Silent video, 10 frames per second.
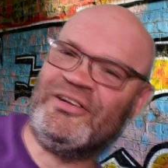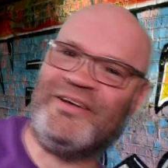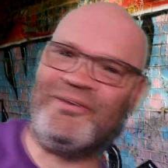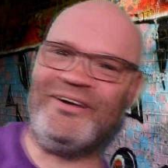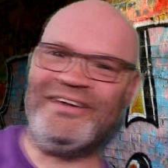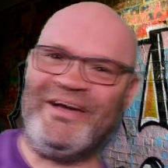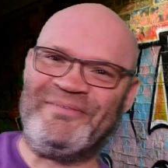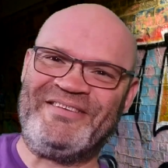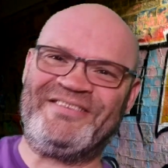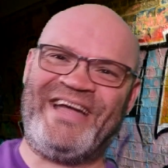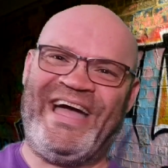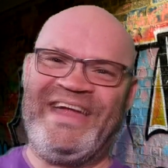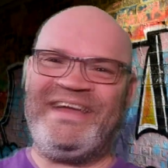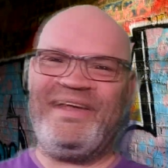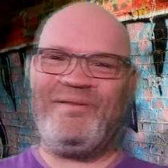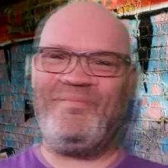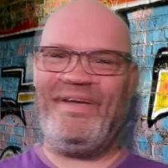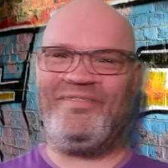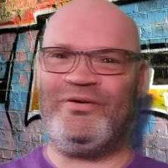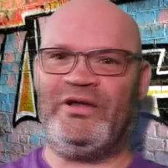he won't let me stay in the
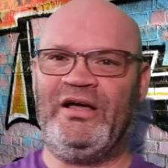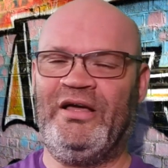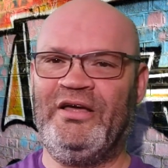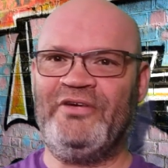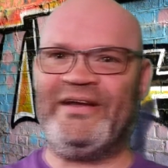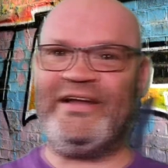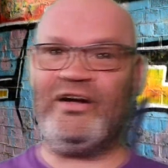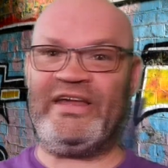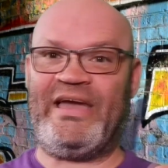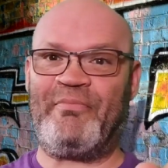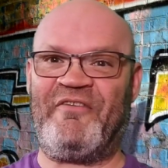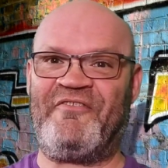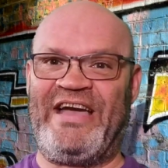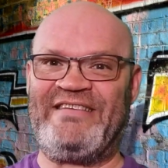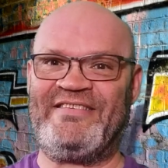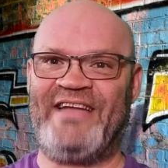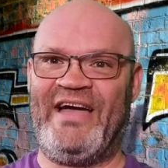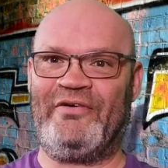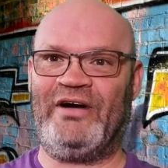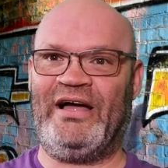middle. Look, you ready? I'm going to get my face
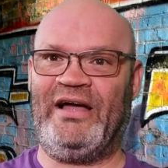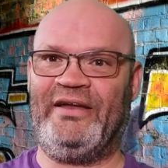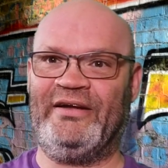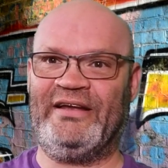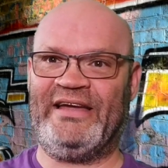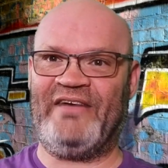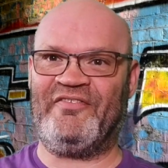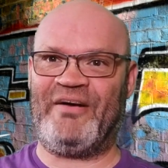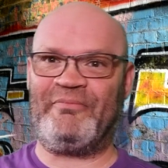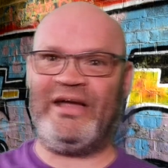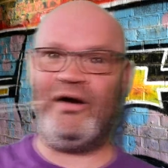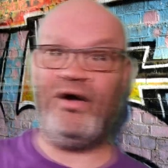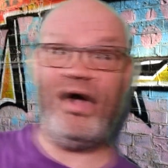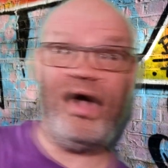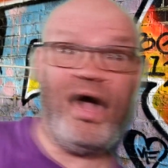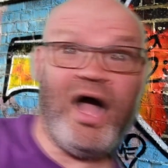there, right? And I'm going to get a thumbnail.